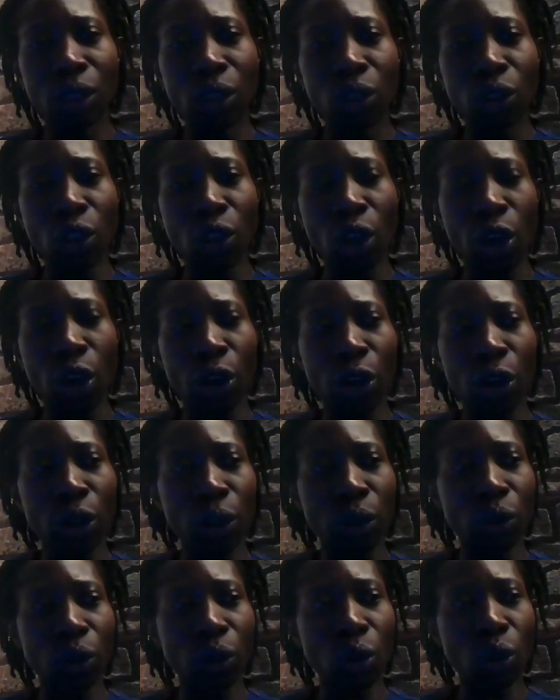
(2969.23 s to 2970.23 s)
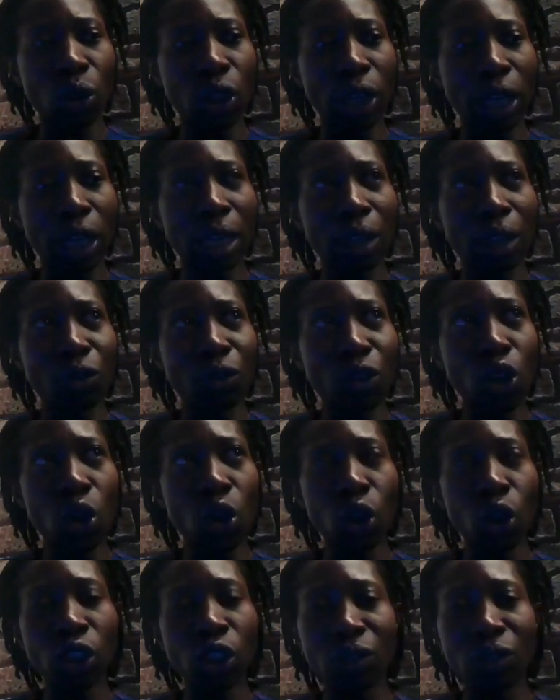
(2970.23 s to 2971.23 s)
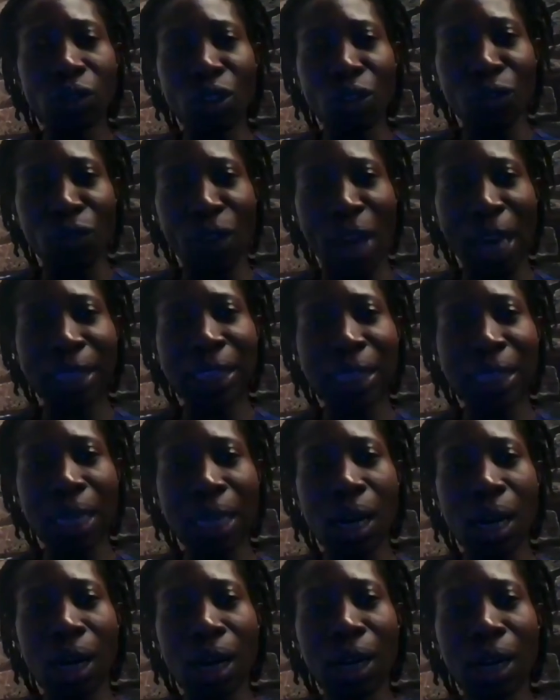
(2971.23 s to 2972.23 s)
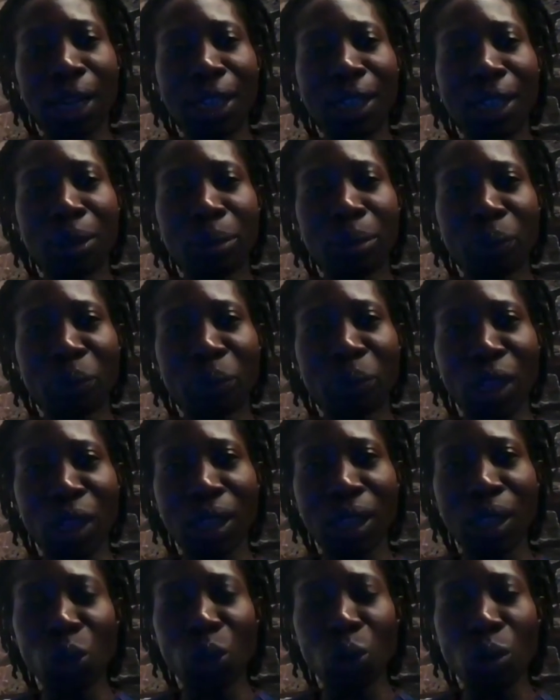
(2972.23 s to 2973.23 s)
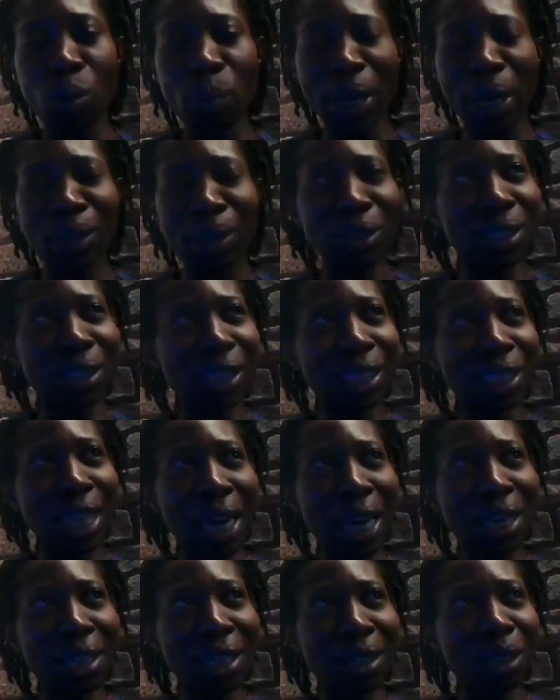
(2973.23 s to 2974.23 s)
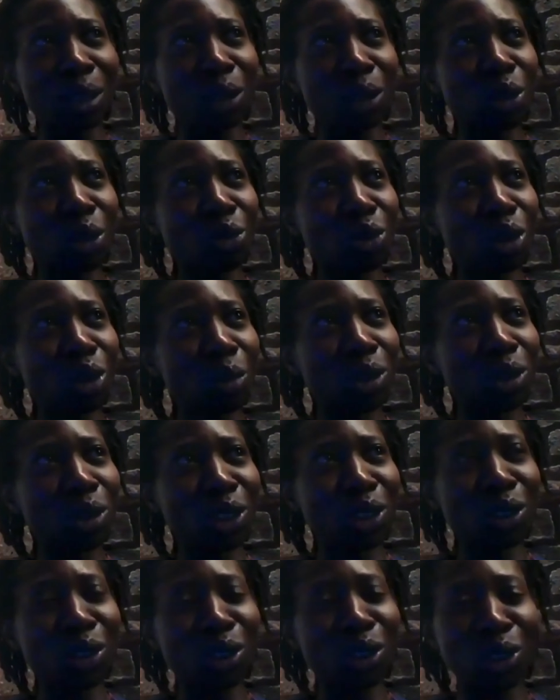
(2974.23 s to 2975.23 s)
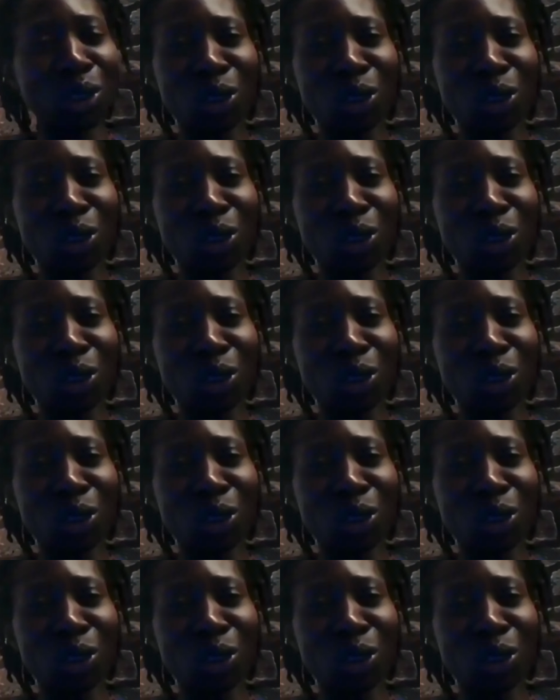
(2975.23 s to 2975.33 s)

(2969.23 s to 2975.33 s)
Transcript: Okay. So you're looking for loss of the fatty hilum. I think you were about to say it and I interrupted you, so